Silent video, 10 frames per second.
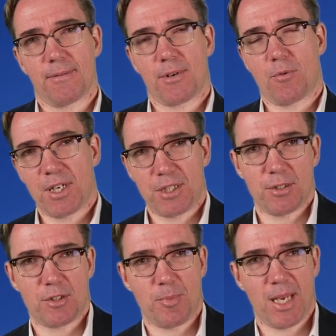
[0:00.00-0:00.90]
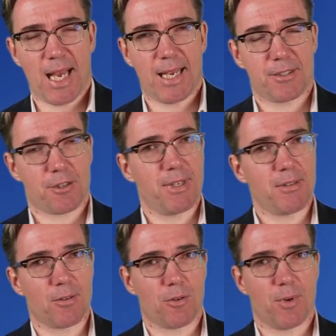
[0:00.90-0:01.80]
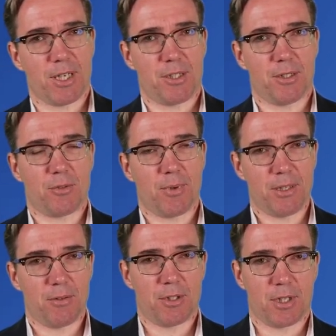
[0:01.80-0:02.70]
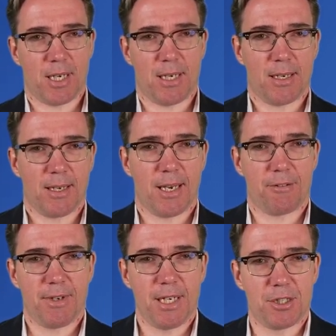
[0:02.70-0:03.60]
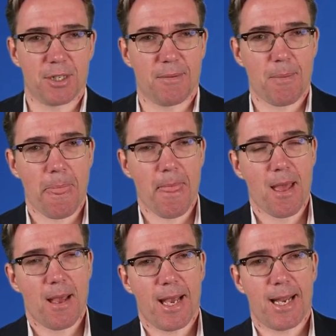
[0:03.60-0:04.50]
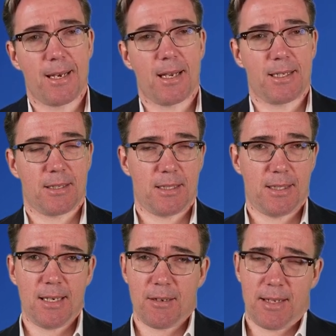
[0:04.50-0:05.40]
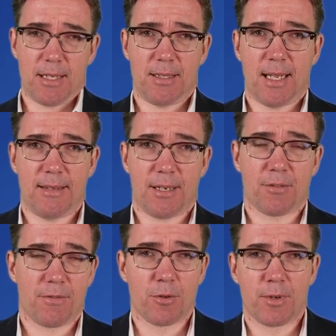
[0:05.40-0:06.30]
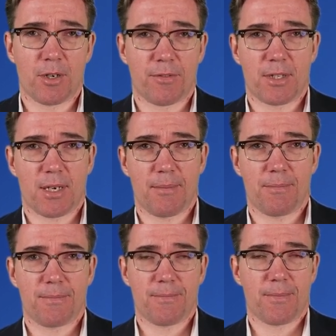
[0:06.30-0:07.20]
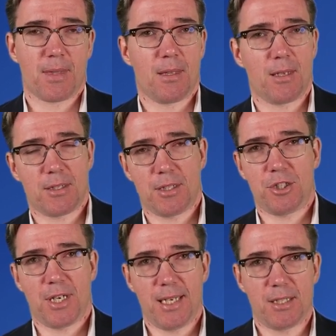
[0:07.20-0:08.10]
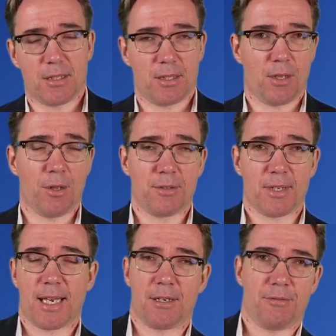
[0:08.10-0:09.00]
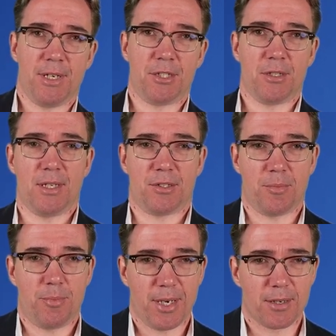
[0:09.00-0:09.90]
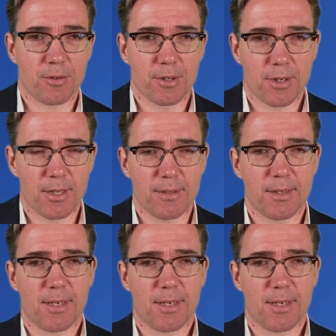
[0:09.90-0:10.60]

questions to be asked, critical questions when you design a region. And as I said, are they static or fluid over time? Does it change? Does it alter? Can a region disappear or not?